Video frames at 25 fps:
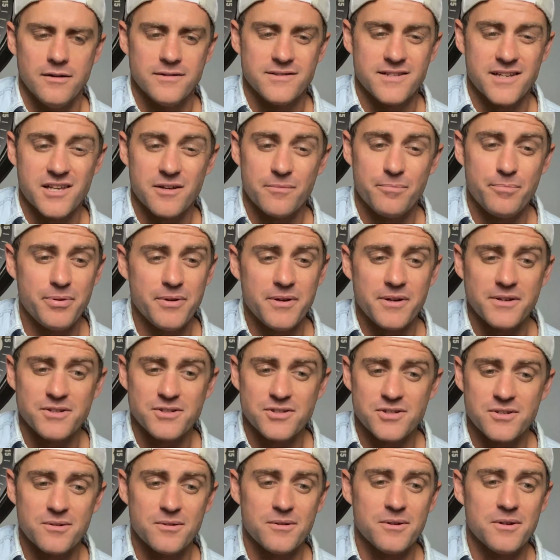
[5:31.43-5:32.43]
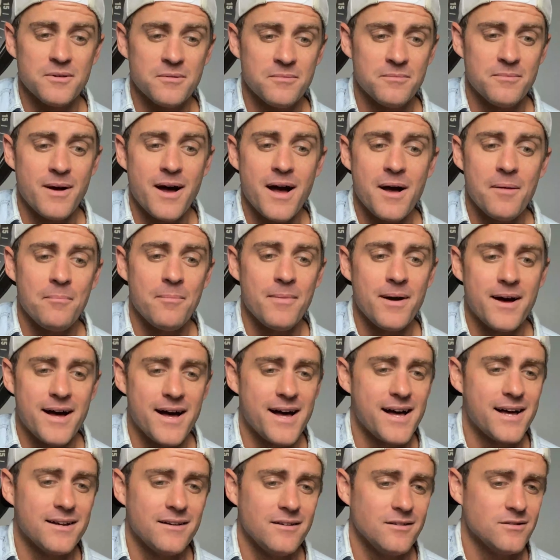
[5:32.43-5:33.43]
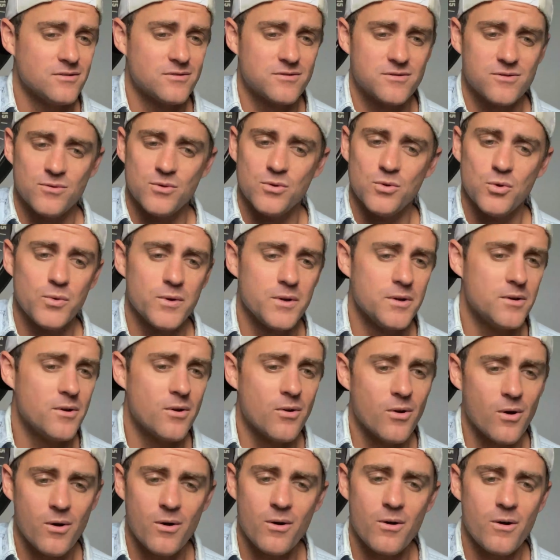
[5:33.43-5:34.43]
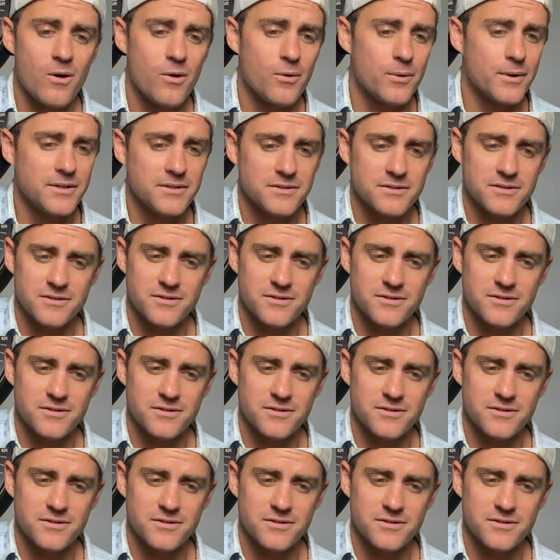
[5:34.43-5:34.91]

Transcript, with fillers: take a picture in my mind so we're always